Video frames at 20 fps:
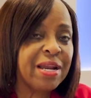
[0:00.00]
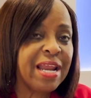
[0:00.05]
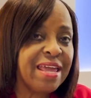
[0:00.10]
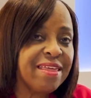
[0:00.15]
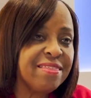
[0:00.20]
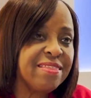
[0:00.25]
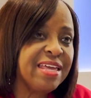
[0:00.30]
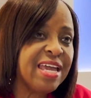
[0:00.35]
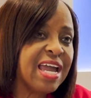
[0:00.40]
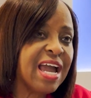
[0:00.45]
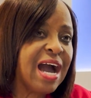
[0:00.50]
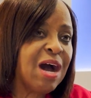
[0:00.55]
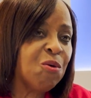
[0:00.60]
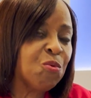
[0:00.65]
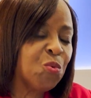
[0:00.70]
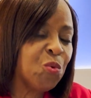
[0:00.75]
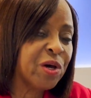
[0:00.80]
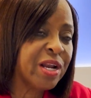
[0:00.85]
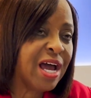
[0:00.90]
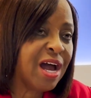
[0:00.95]
But I think
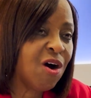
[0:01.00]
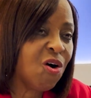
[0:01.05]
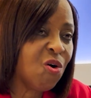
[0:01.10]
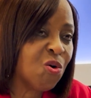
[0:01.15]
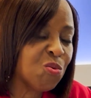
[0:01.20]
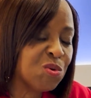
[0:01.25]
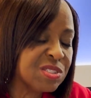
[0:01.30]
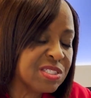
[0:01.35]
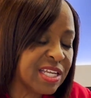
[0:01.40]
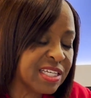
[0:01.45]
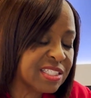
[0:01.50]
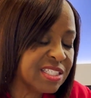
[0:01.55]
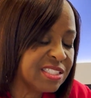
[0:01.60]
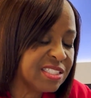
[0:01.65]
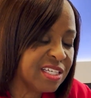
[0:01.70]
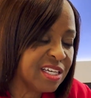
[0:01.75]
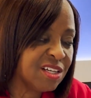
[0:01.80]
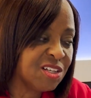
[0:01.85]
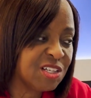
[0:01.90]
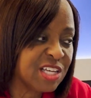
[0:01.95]
what I always like
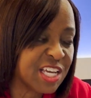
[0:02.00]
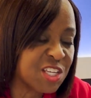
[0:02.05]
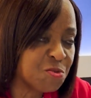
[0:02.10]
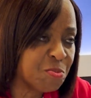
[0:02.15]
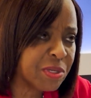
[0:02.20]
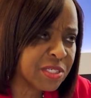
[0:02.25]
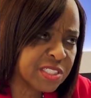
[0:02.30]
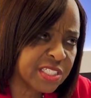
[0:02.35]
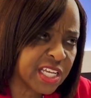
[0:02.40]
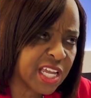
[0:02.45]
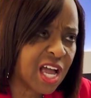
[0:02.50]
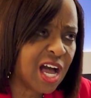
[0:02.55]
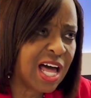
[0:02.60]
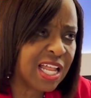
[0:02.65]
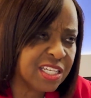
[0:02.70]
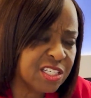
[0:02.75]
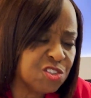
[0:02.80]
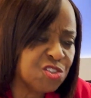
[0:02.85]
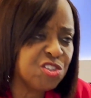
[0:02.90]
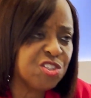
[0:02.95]
to tell, especially
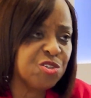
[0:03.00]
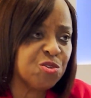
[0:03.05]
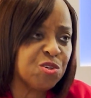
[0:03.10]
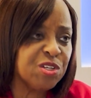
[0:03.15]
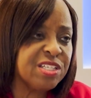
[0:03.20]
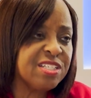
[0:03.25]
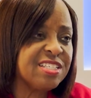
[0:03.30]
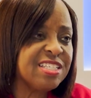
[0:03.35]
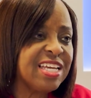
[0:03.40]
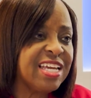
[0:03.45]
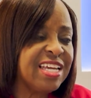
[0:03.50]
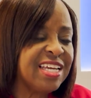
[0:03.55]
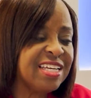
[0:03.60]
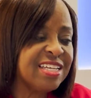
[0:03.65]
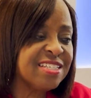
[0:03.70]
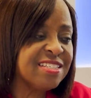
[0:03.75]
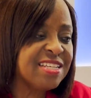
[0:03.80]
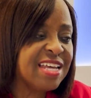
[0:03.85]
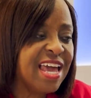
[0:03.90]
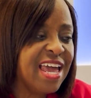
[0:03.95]
college students,
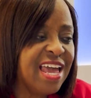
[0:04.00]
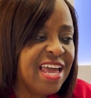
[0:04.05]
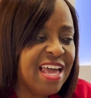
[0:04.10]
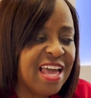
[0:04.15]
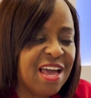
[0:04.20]
is